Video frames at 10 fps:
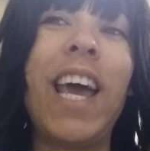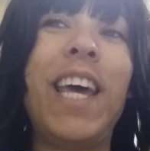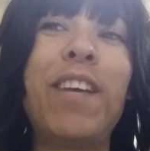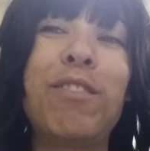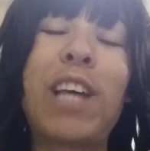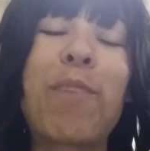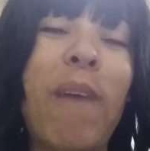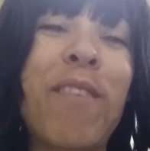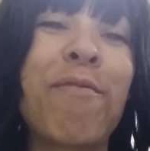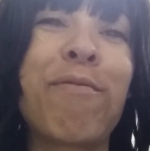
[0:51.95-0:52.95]
And it was like
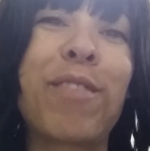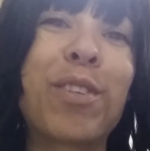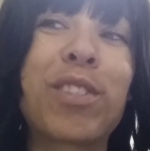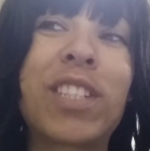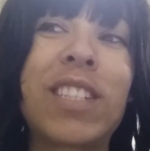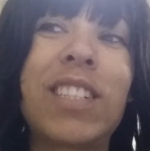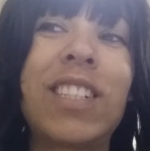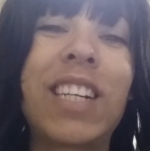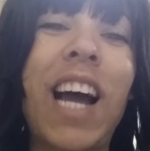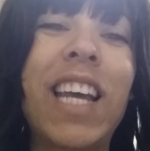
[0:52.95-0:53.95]
my first
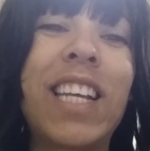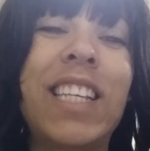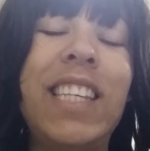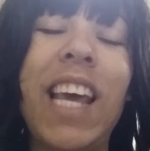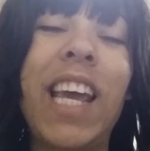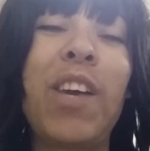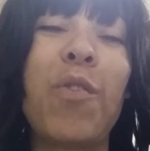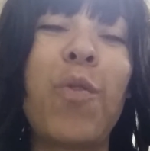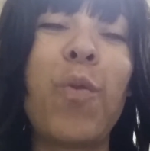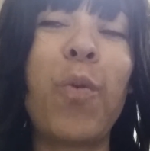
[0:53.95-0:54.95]
kind of date
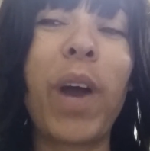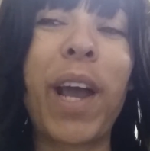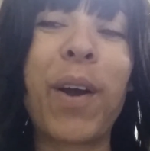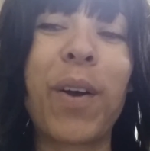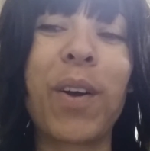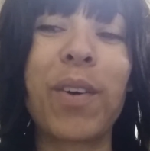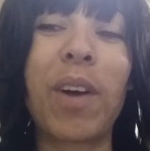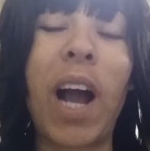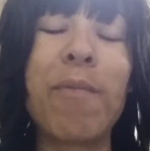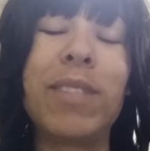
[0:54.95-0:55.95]
where
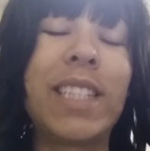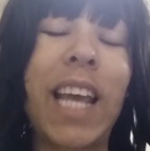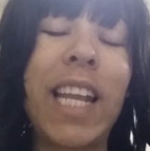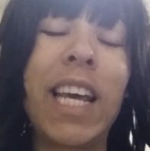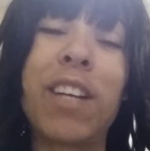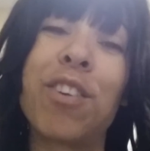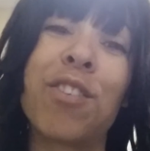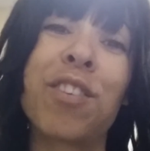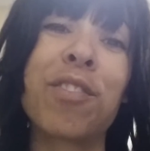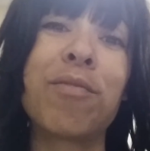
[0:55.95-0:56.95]
I was dating
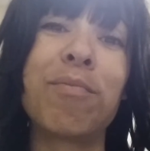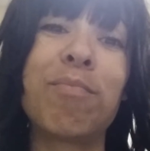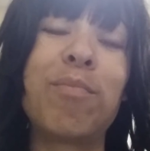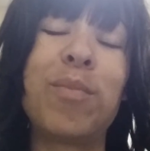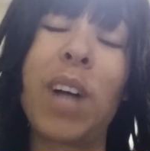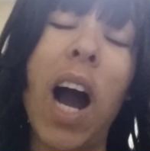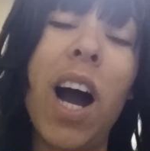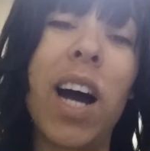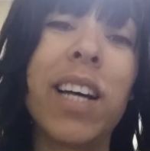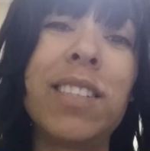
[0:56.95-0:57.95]
under
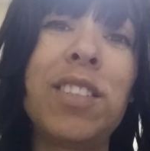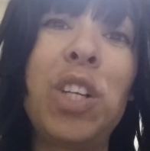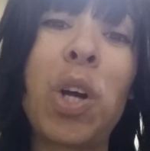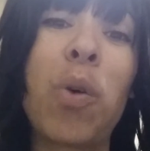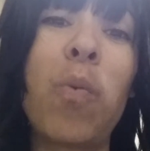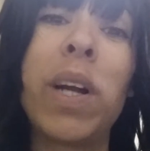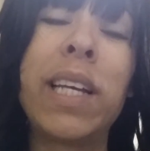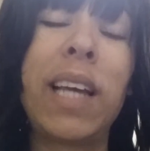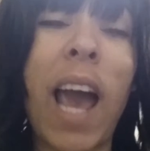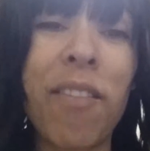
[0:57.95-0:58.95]
God,
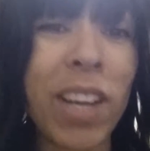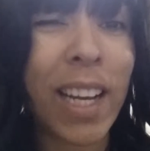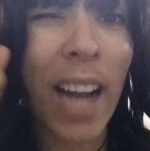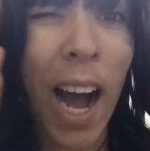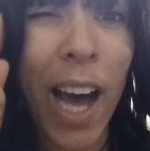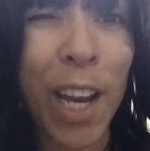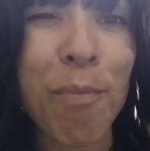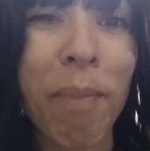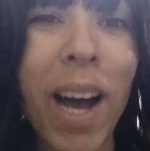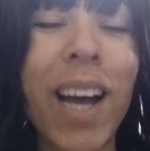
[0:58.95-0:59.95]
having God
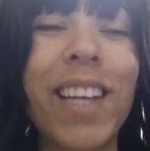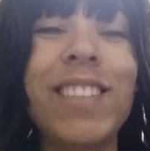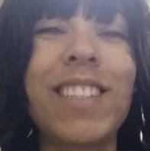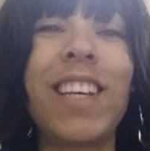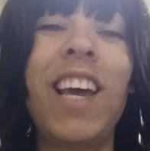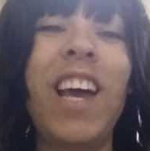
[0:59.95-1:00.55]
in mind.